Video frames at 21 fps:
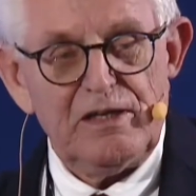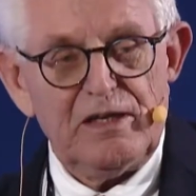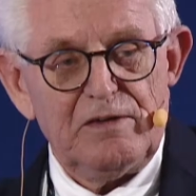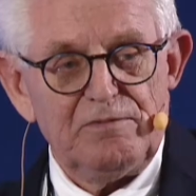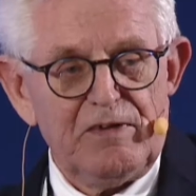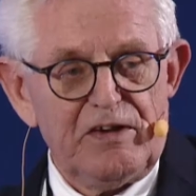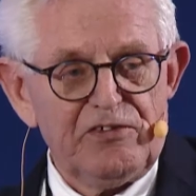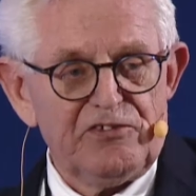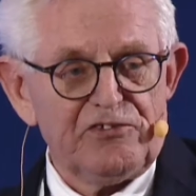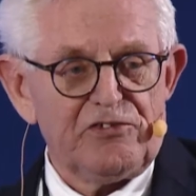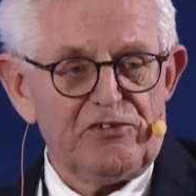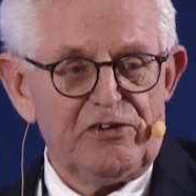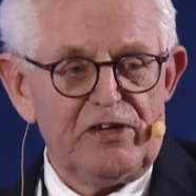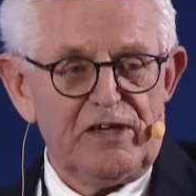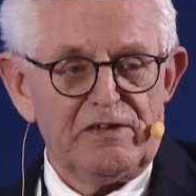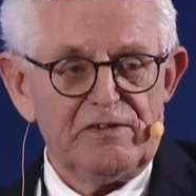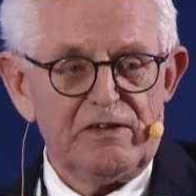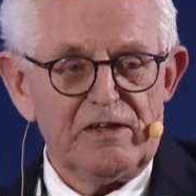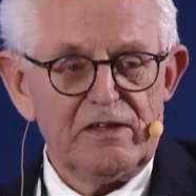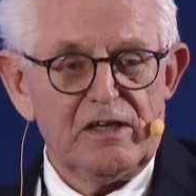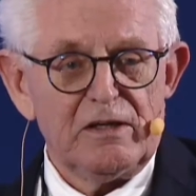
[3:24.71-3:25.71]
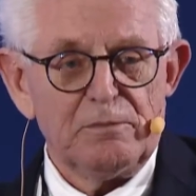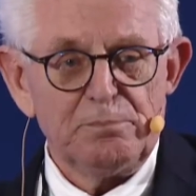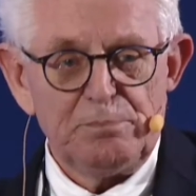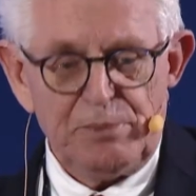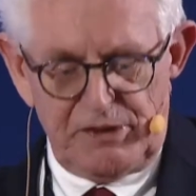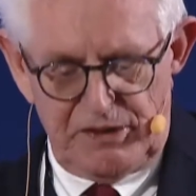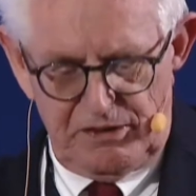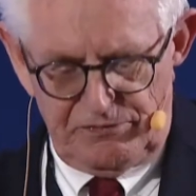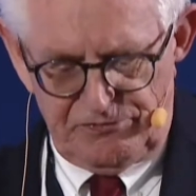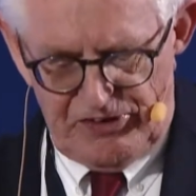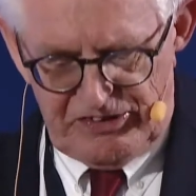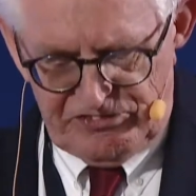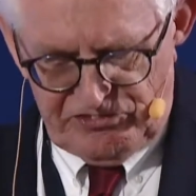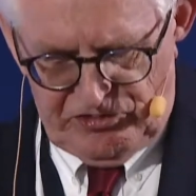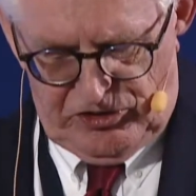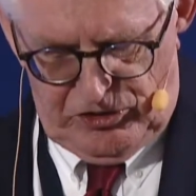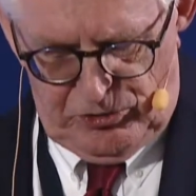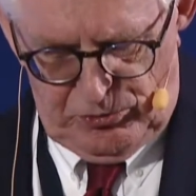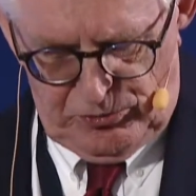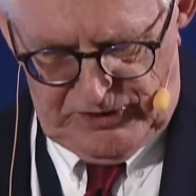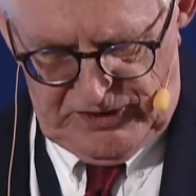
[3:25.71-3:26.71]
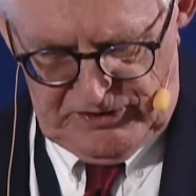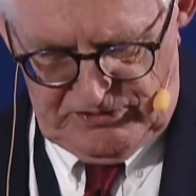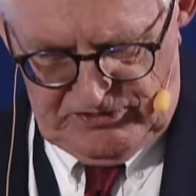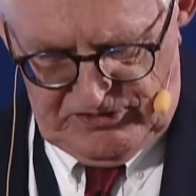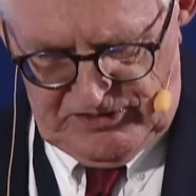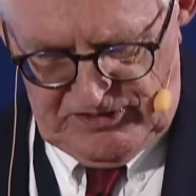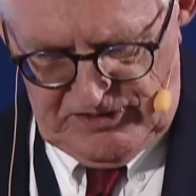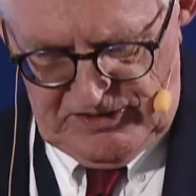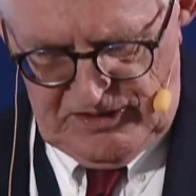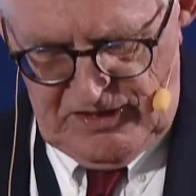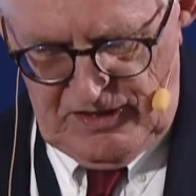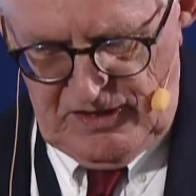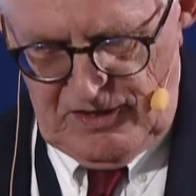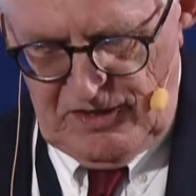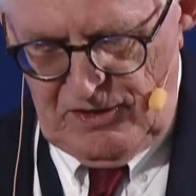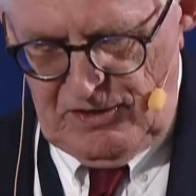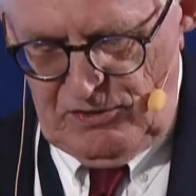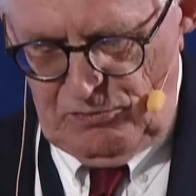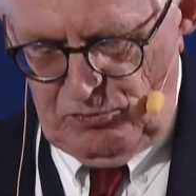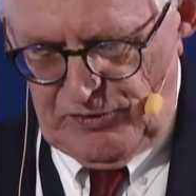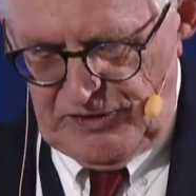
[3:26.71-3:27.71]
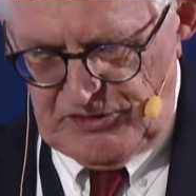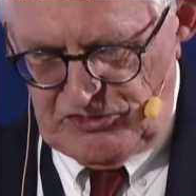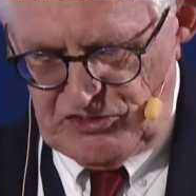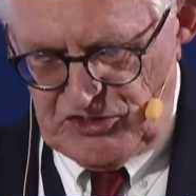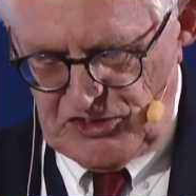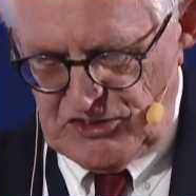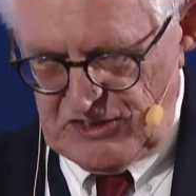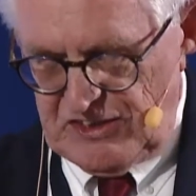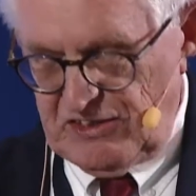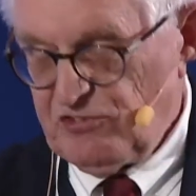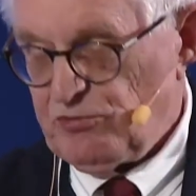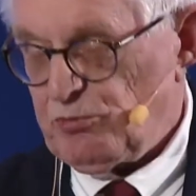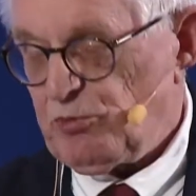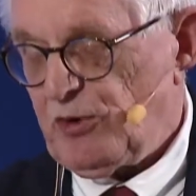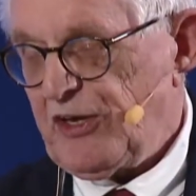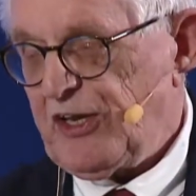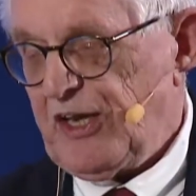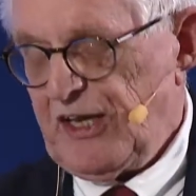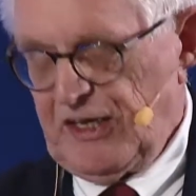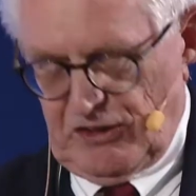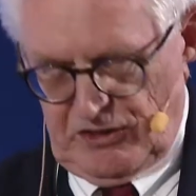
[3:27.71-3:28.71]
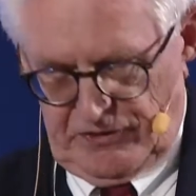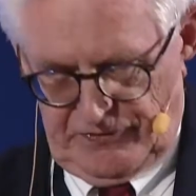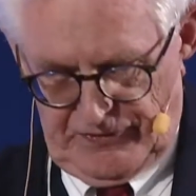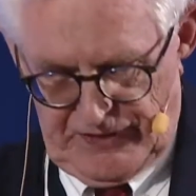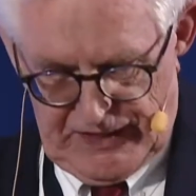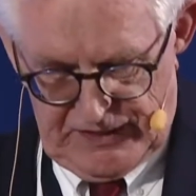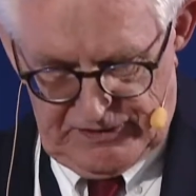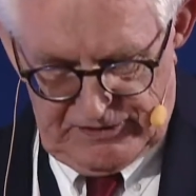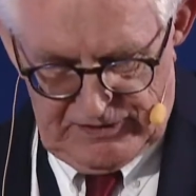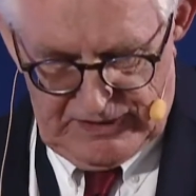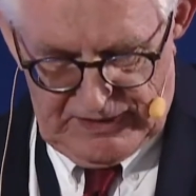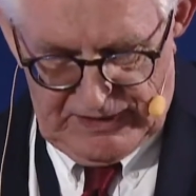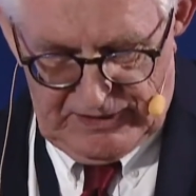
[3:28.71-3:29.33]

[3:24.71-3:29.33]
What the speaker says: investor in the company Resqunit, which is working on that.